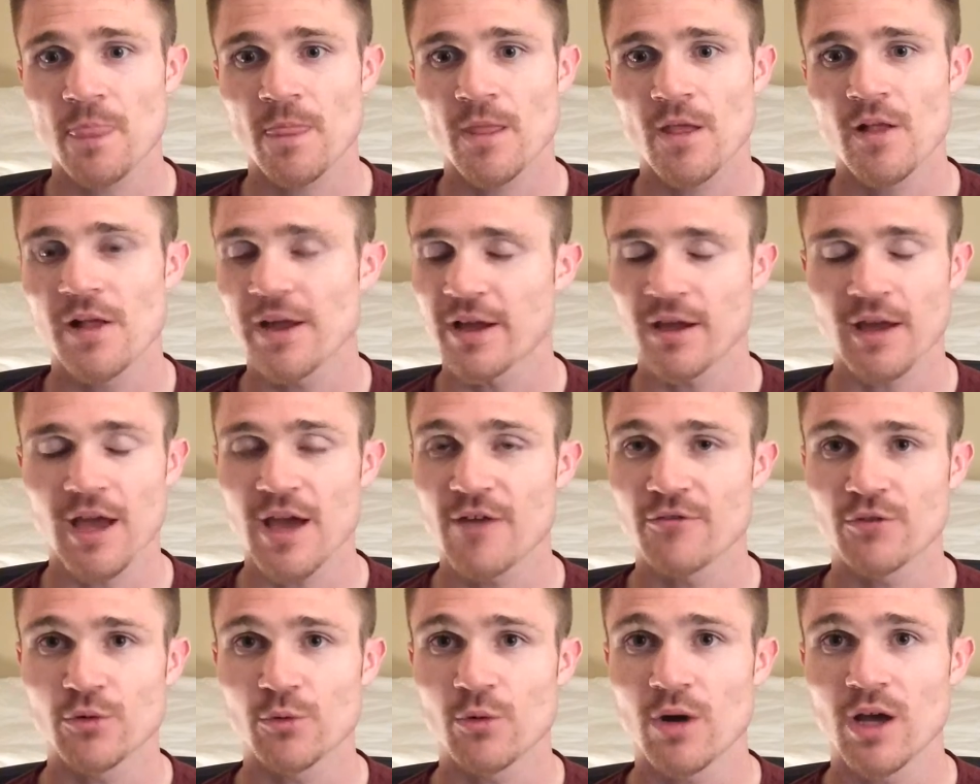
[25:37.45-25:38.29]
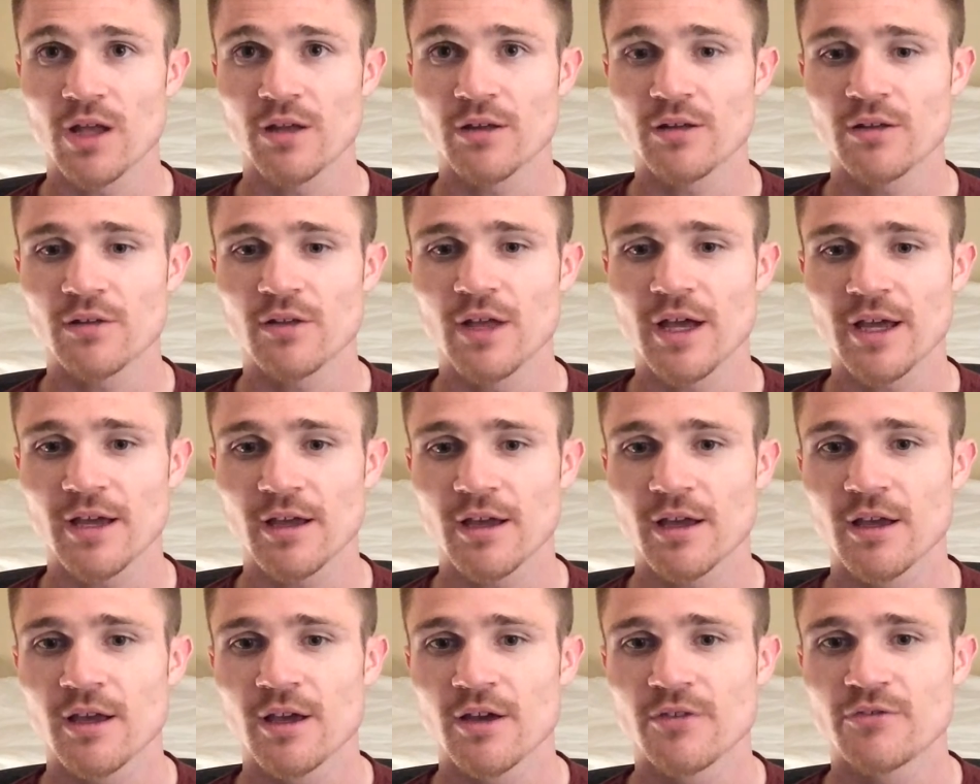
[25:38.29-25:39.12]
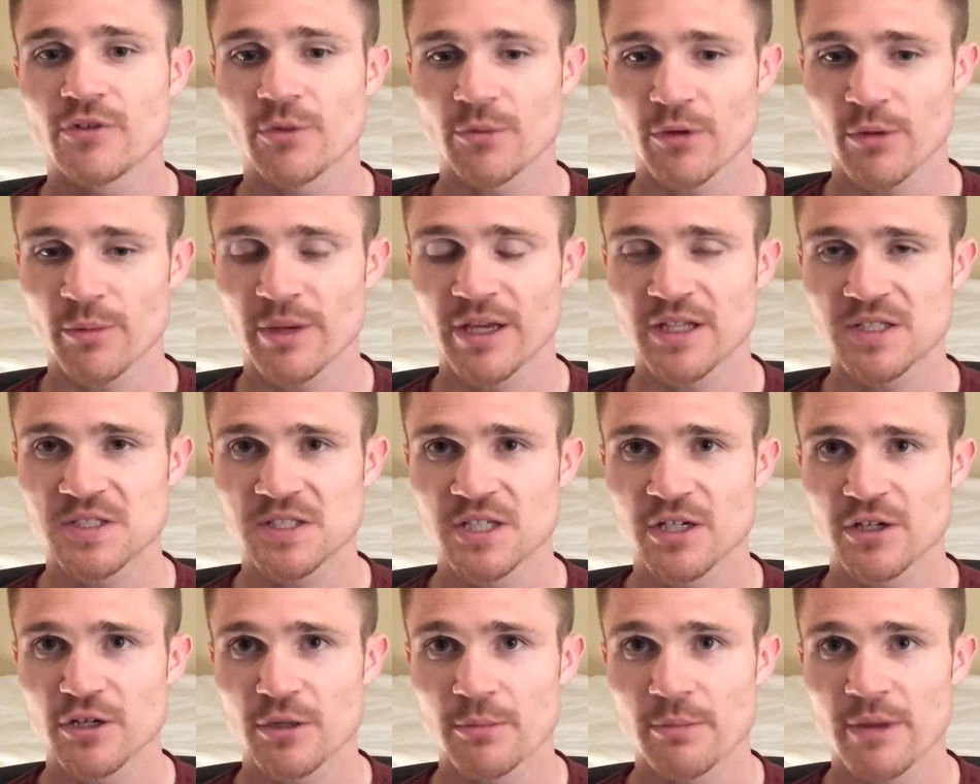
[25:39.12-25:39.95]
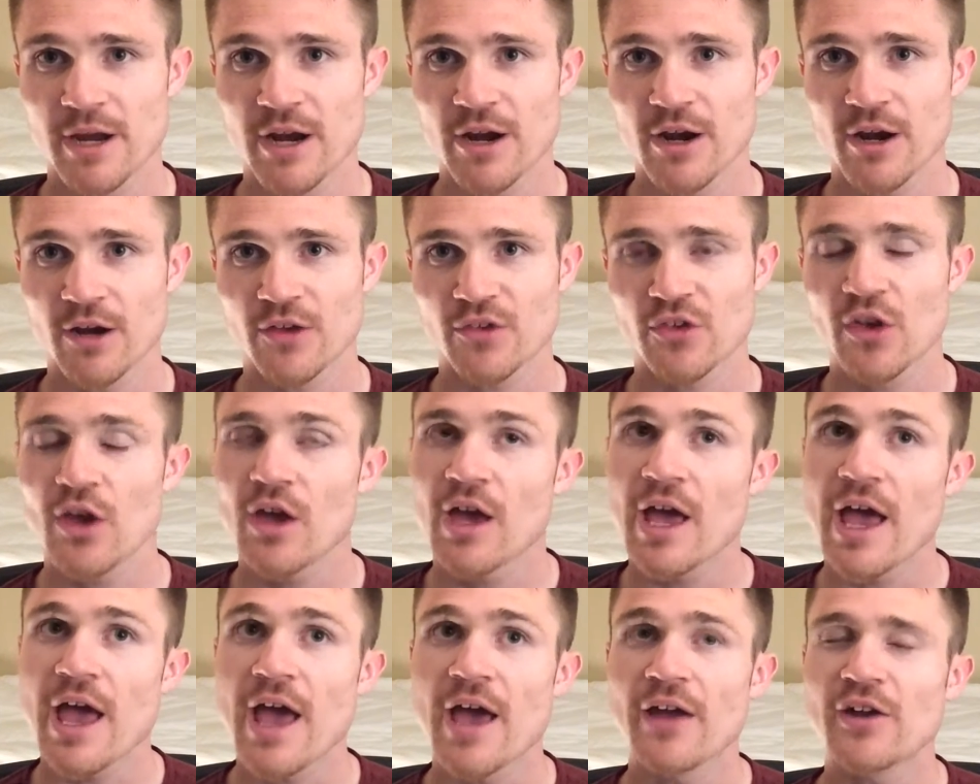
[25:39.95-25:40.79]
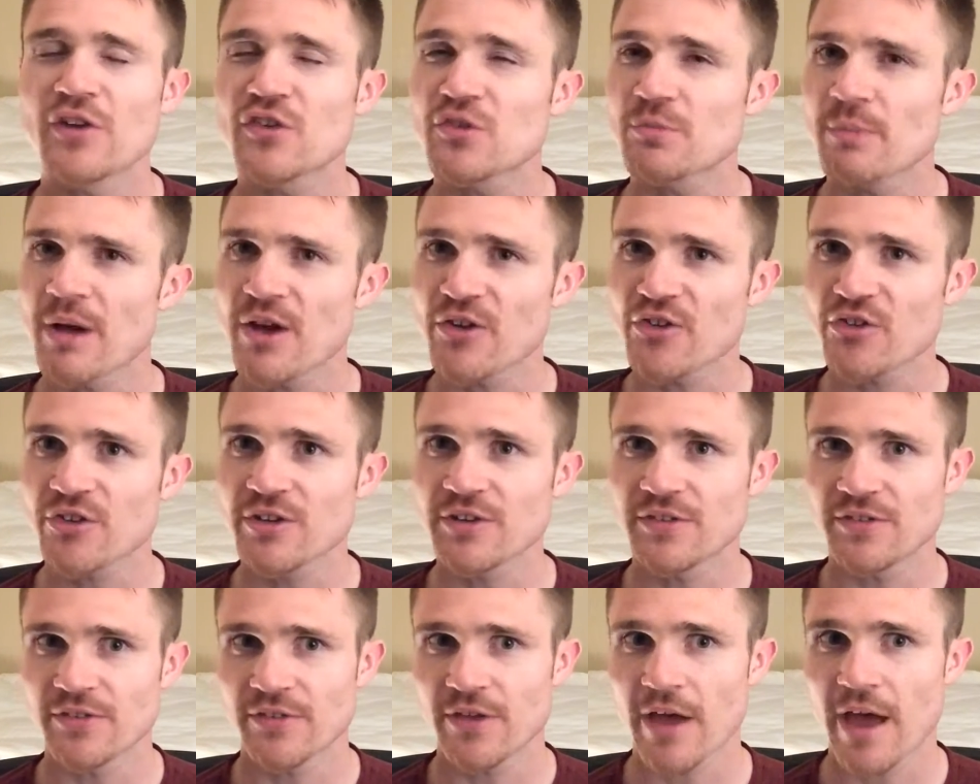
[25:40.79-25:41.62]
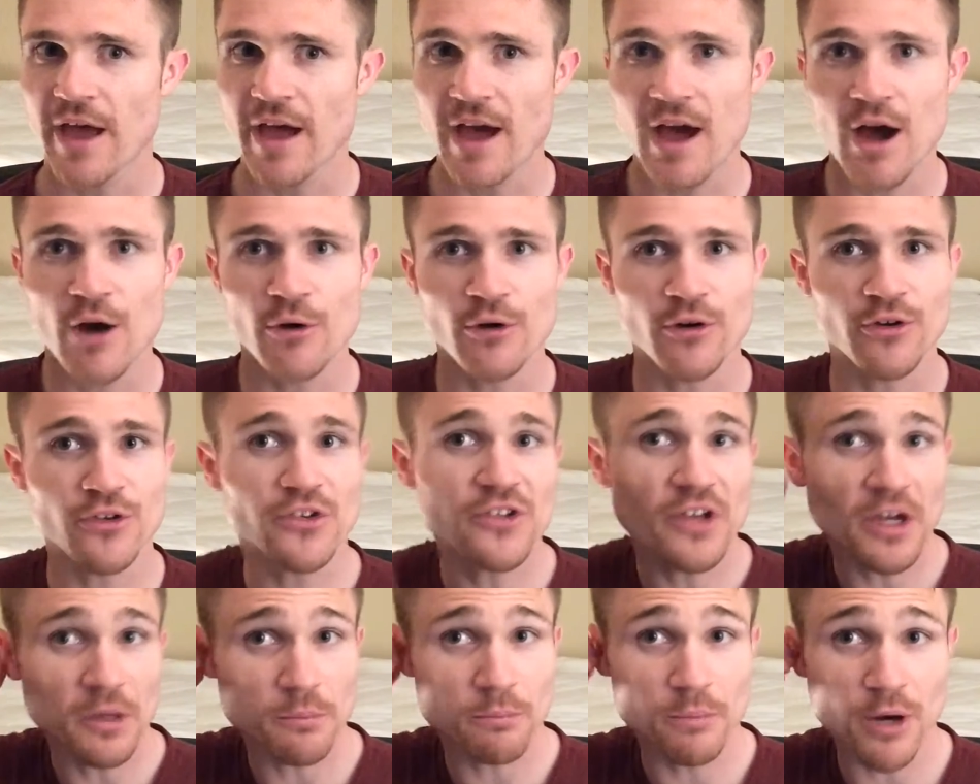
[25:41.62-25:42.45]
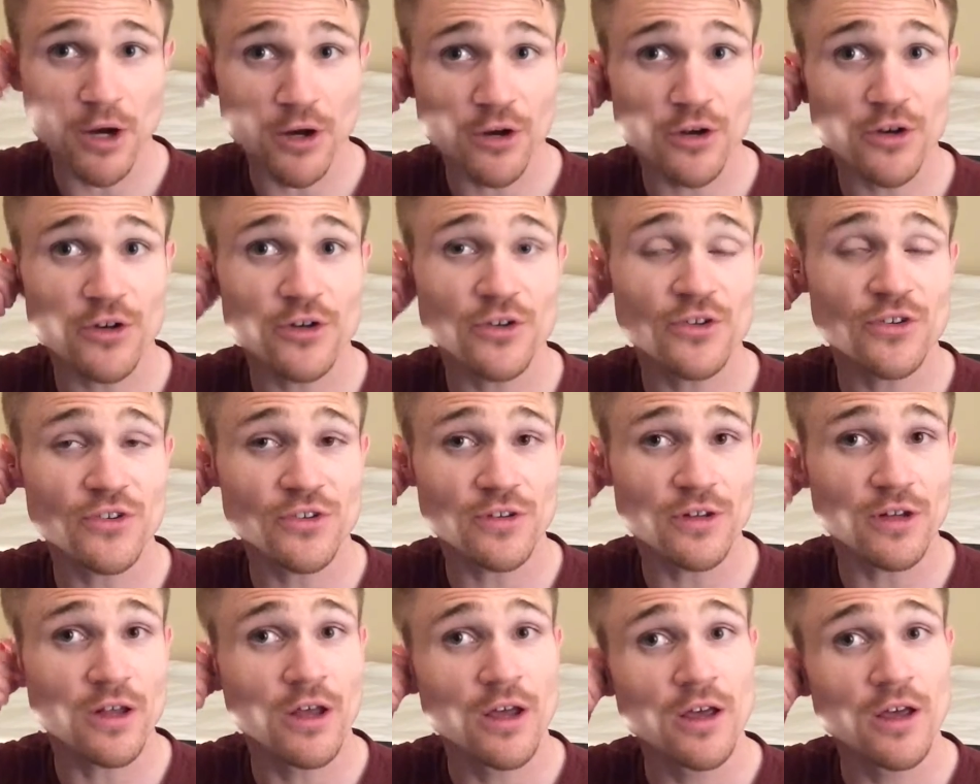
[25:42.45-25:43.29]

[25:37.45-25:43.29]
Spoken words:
Like everyone, like from command center to barracks, and especially towers like bunkers and